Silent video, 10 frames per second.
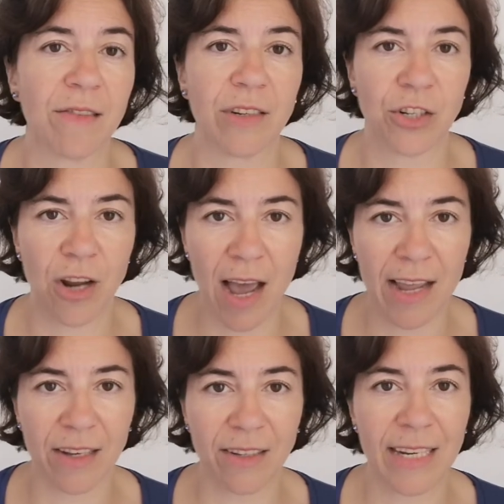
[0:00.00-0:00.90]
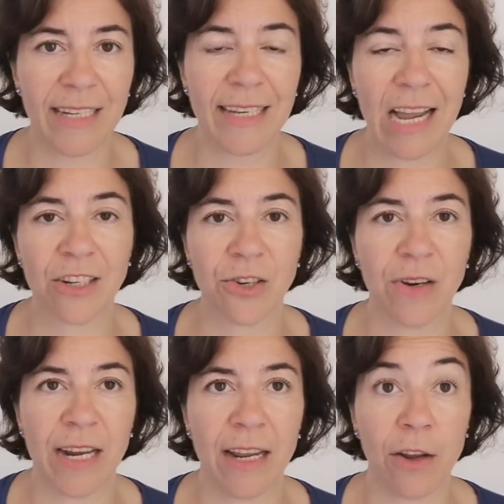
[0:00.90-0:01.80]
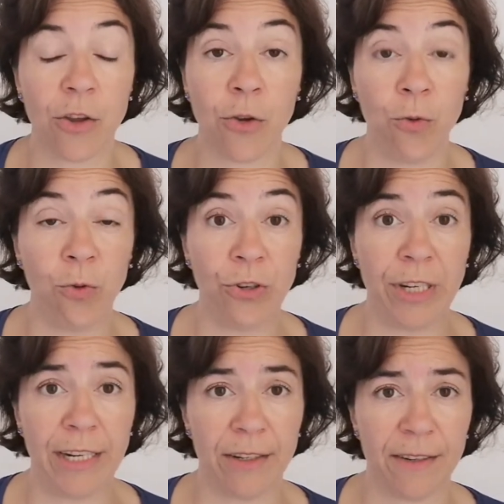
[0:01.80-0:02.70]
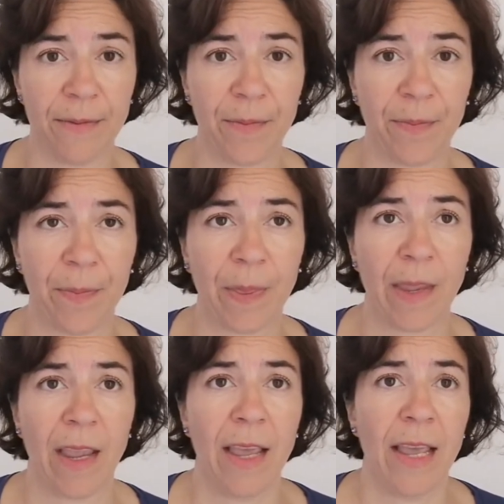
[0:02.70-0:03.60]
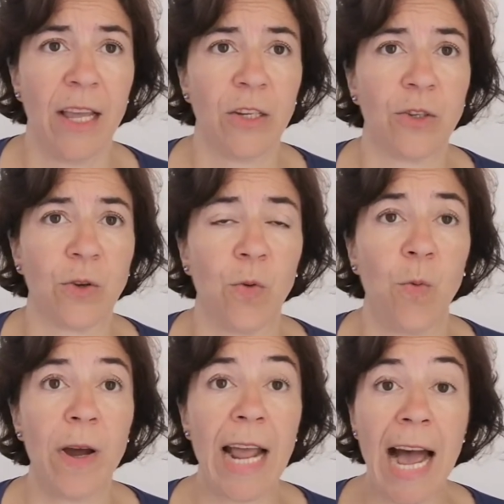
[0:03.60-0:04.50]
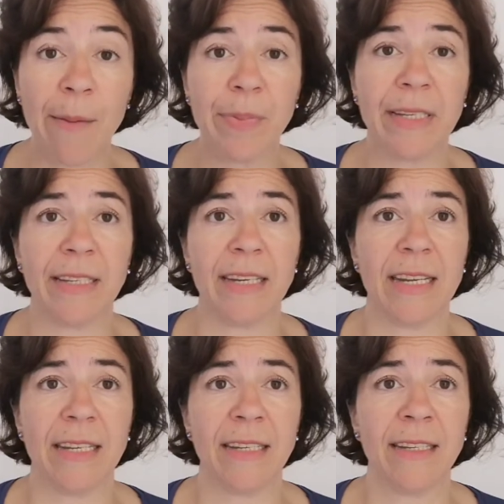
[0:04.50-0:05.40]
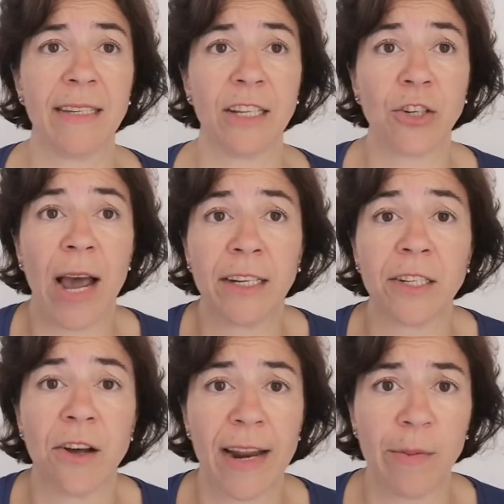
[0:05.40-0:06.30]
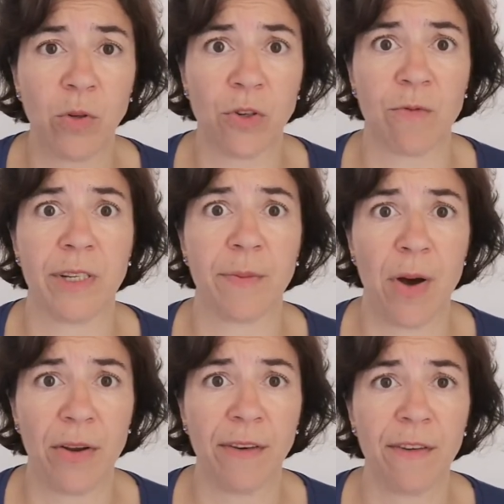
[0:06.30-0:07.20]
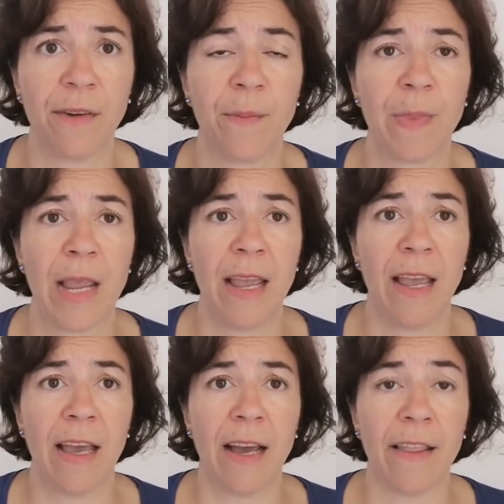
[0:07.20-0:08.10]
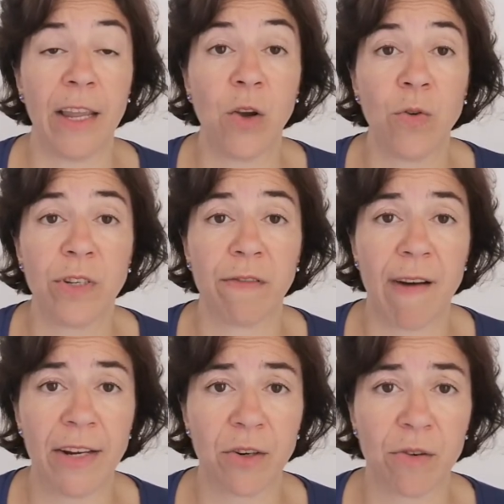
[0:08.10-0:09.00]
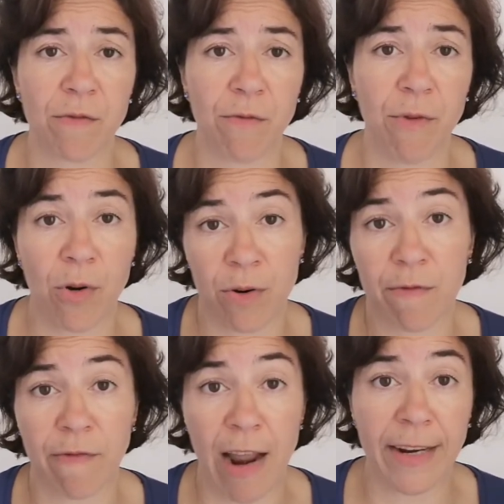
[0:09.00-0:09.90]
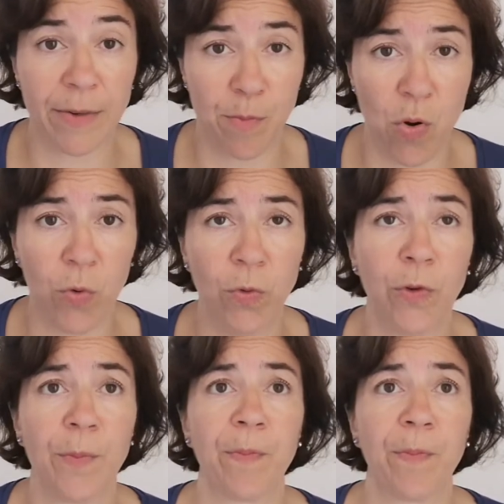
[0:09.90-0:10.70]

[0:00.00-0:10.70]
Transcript: of a child, it's actually a huge deal. So what happens is the child is not able to respond. They go into fight or flight mode,